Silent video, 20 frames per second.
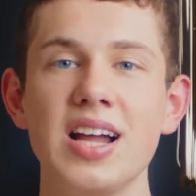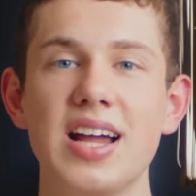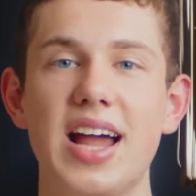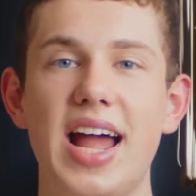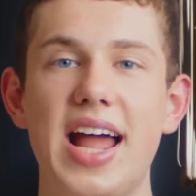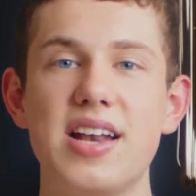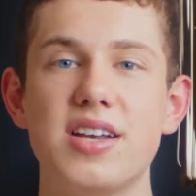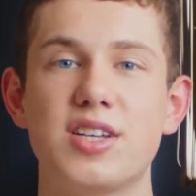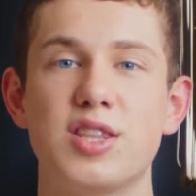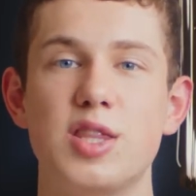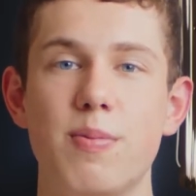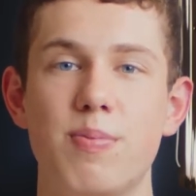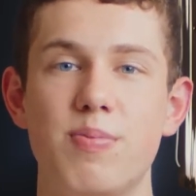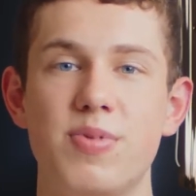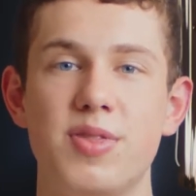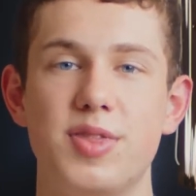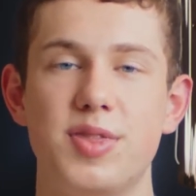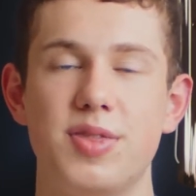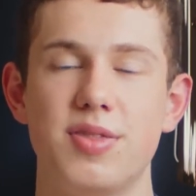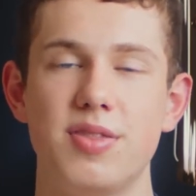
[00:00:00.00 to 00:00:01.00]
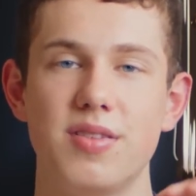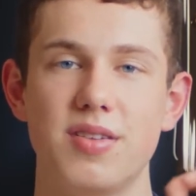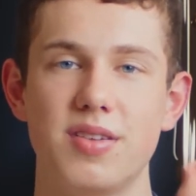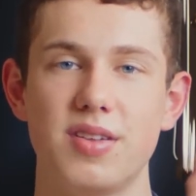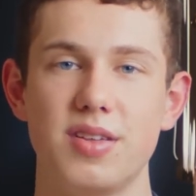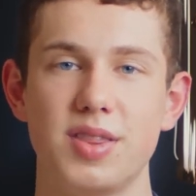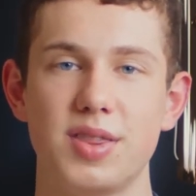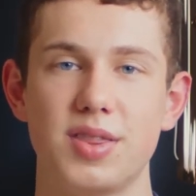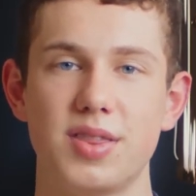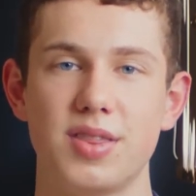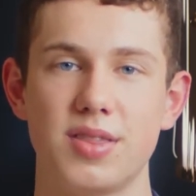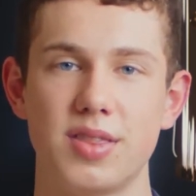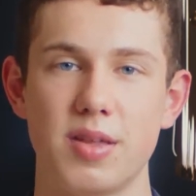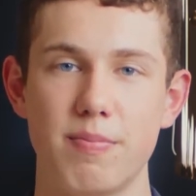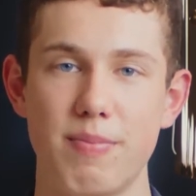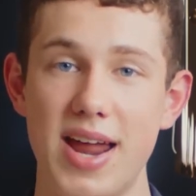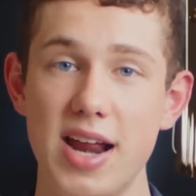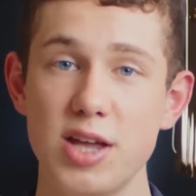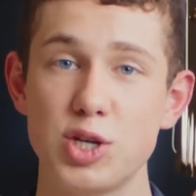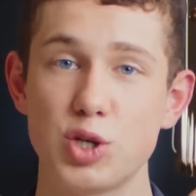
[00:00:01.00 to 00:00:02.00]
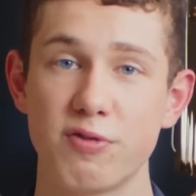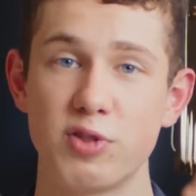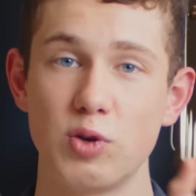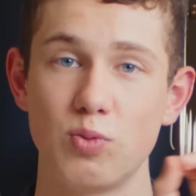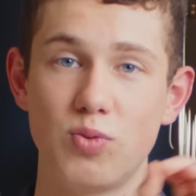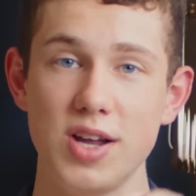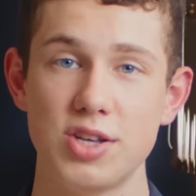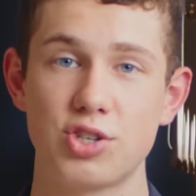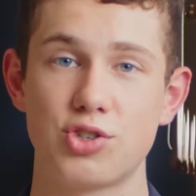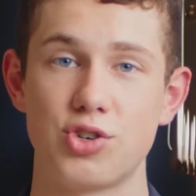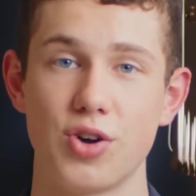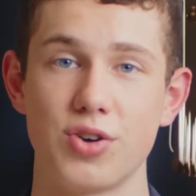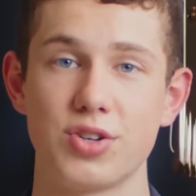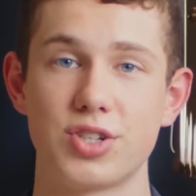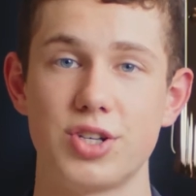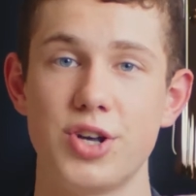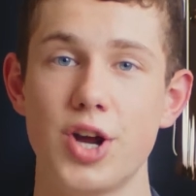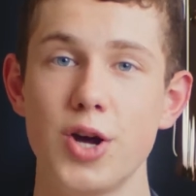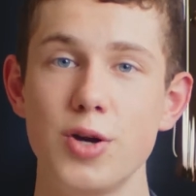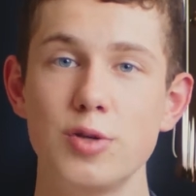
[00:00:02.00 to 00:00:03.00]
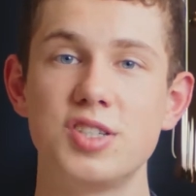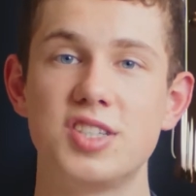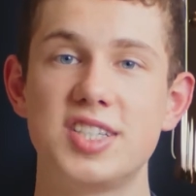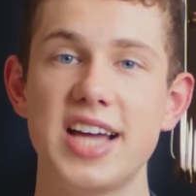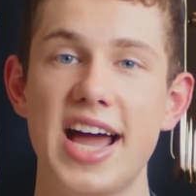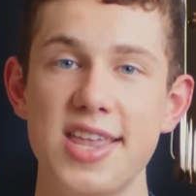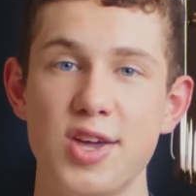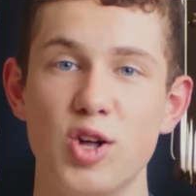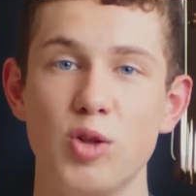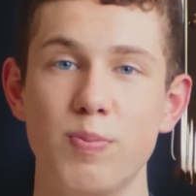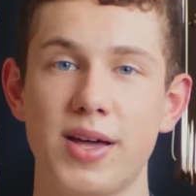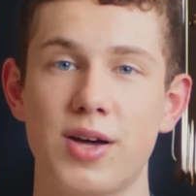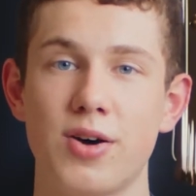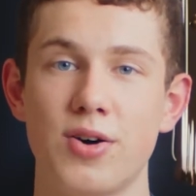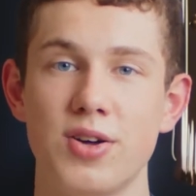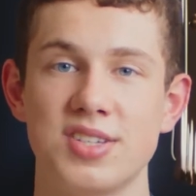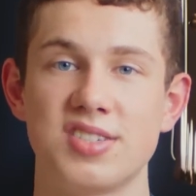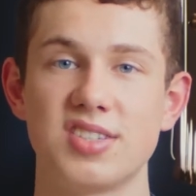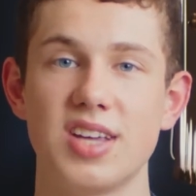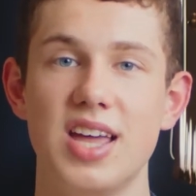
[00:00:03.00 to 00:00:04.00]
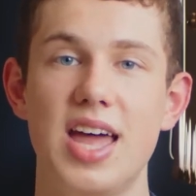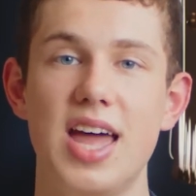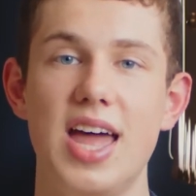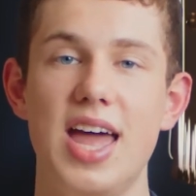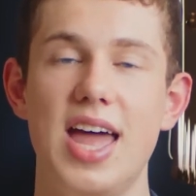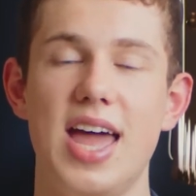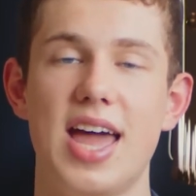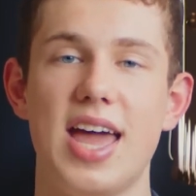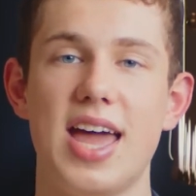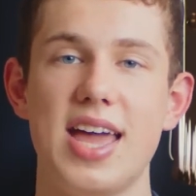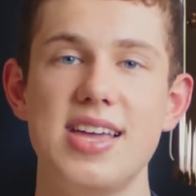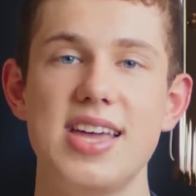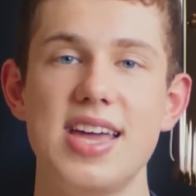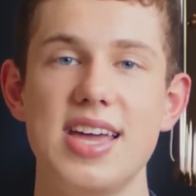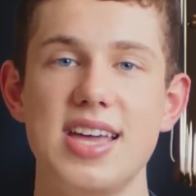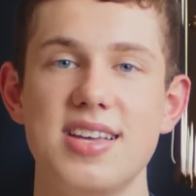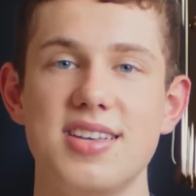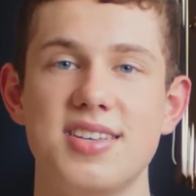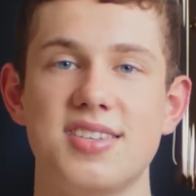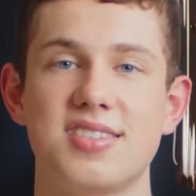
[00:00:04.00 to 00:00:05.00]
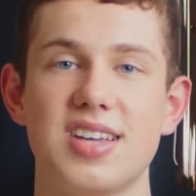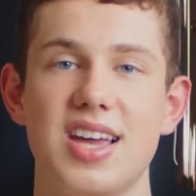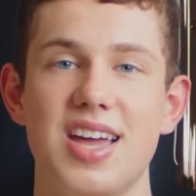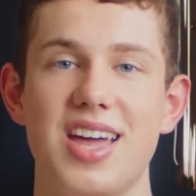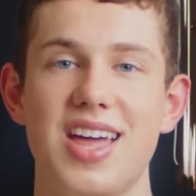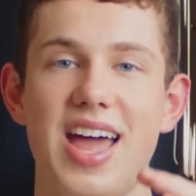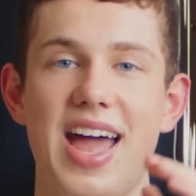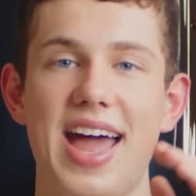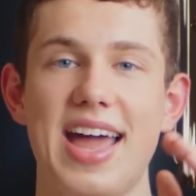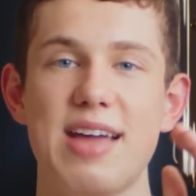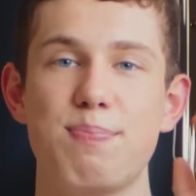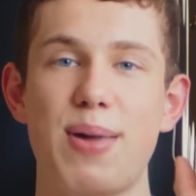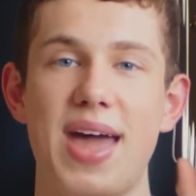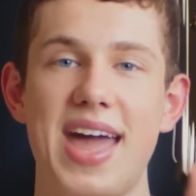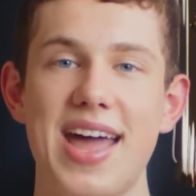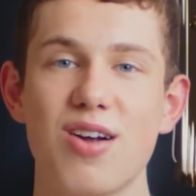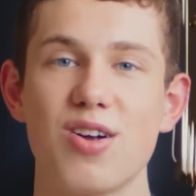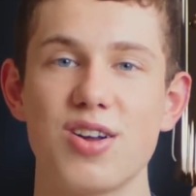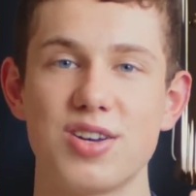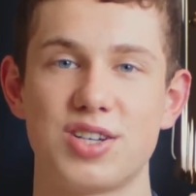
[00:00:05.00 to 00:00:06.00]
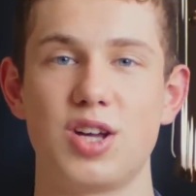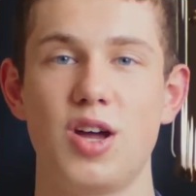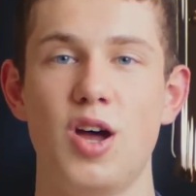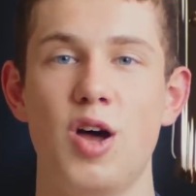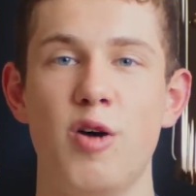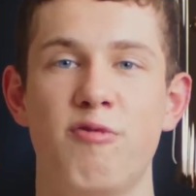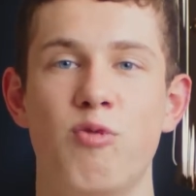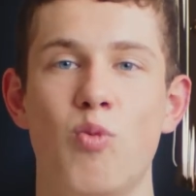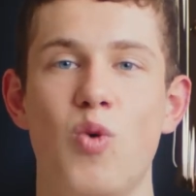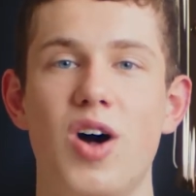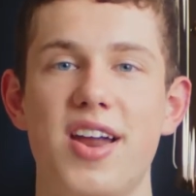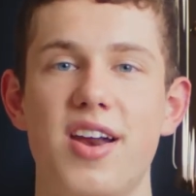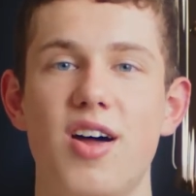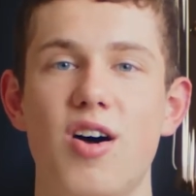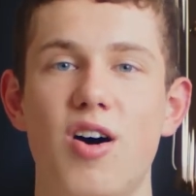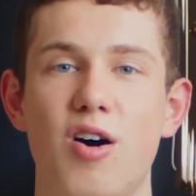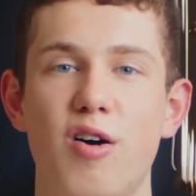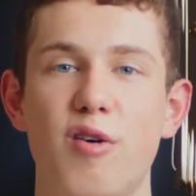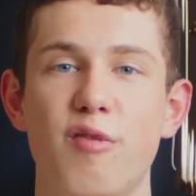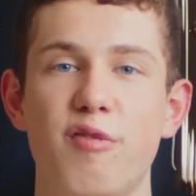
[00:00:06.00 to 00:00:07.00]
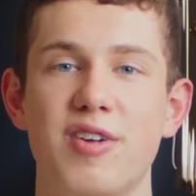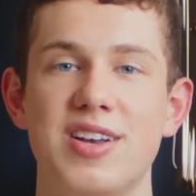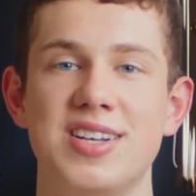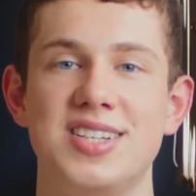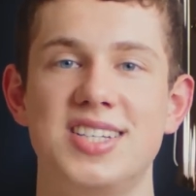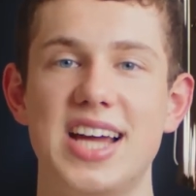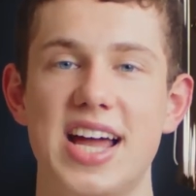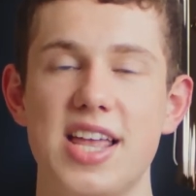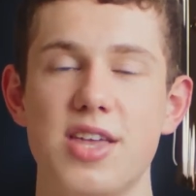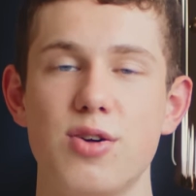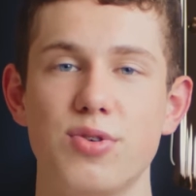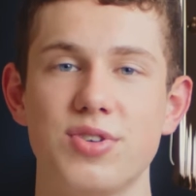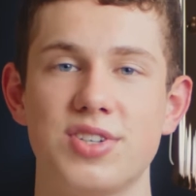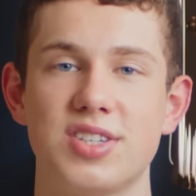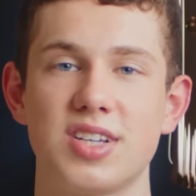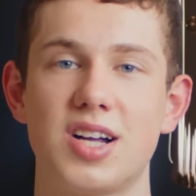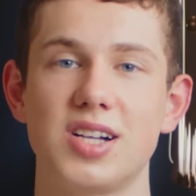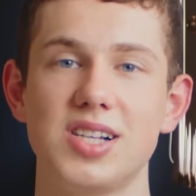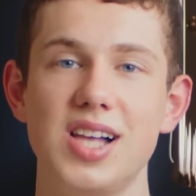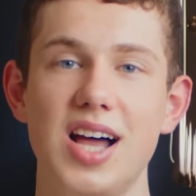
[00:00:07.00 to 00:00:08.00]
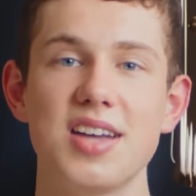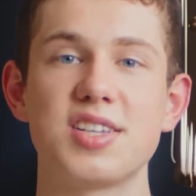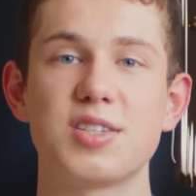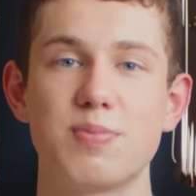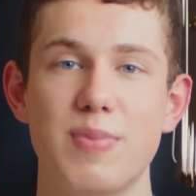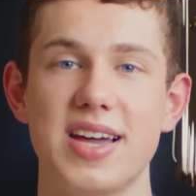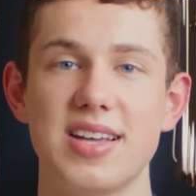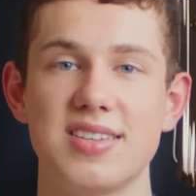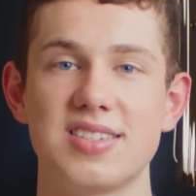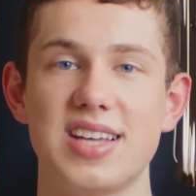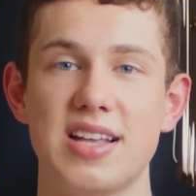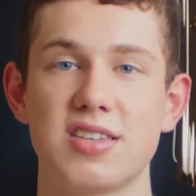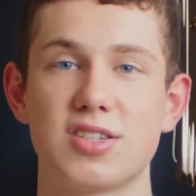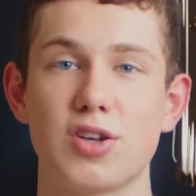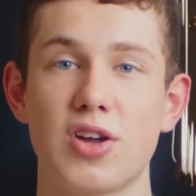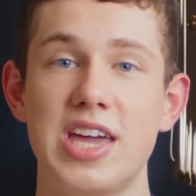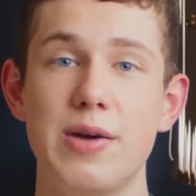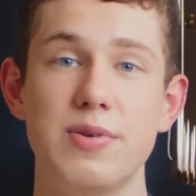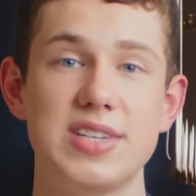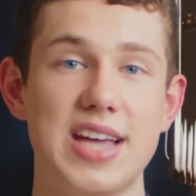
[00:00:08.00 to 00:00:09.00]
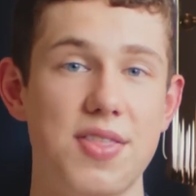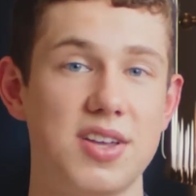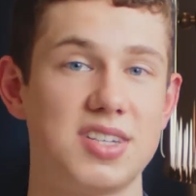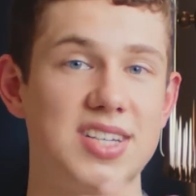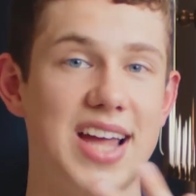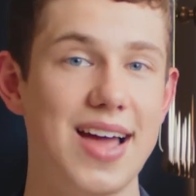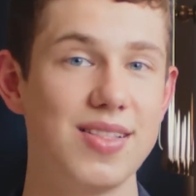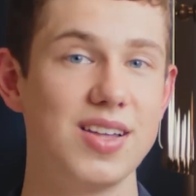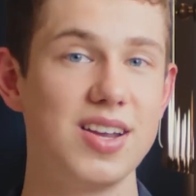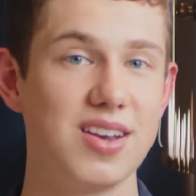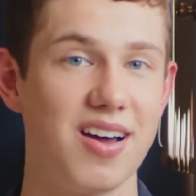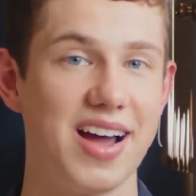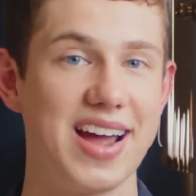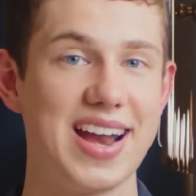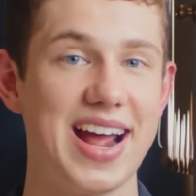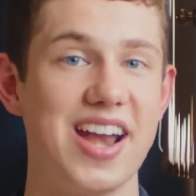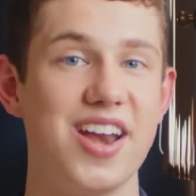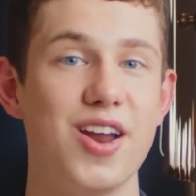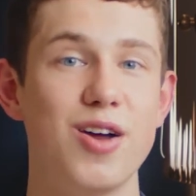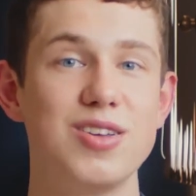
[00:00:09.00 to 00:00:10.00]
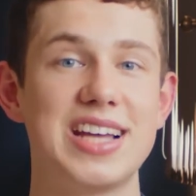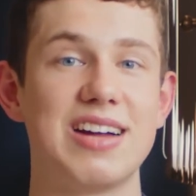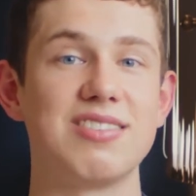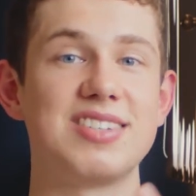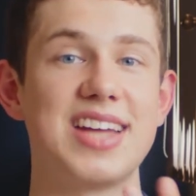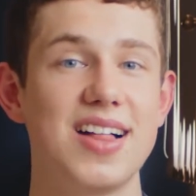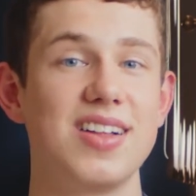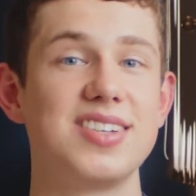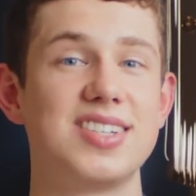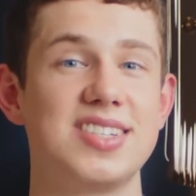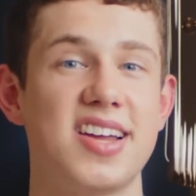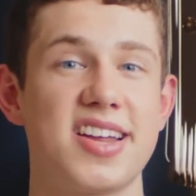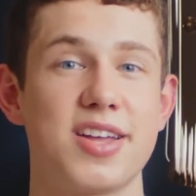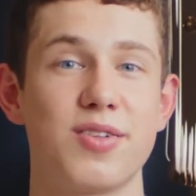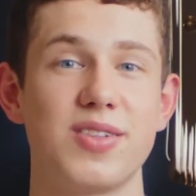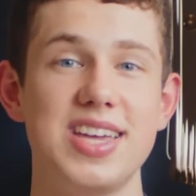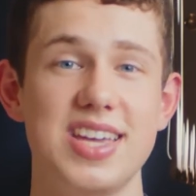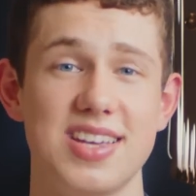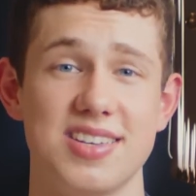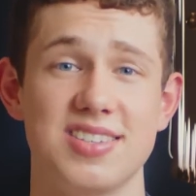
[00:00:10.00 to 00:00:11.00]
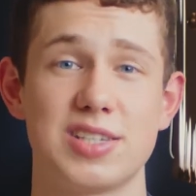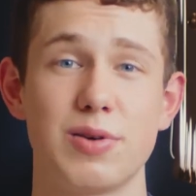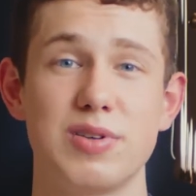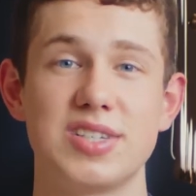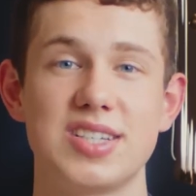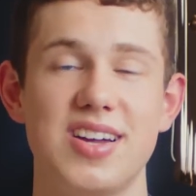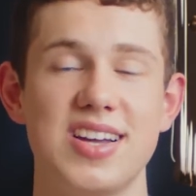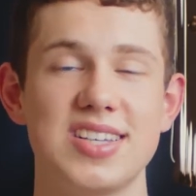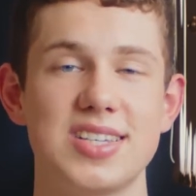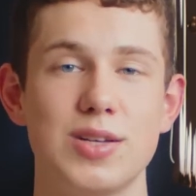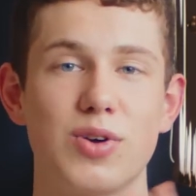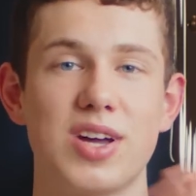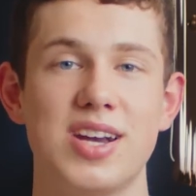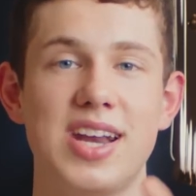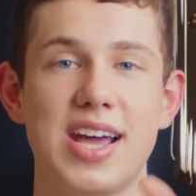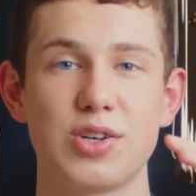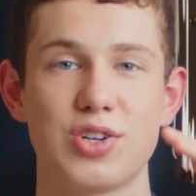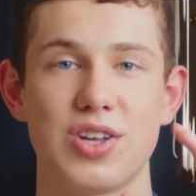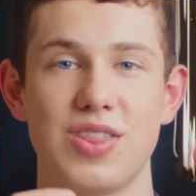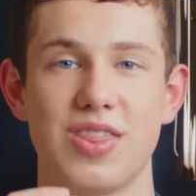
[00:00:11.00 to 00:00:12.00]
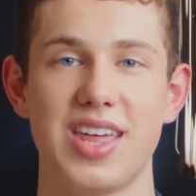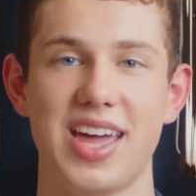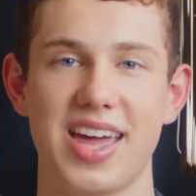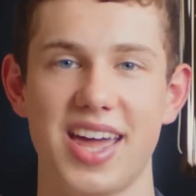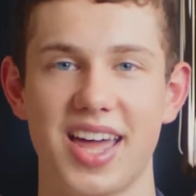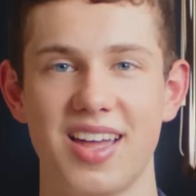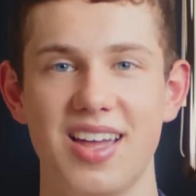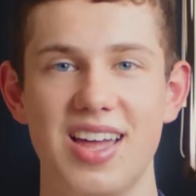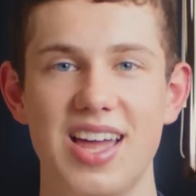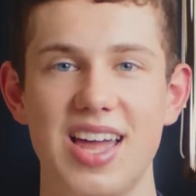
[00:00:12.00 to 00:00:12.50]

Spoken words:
And the manager of the restaurant knows Daniel because he is a parent of one of Daniel's classmates, and so he was at the talent night and knows how talented Daniel is, so it's a nice little connection there.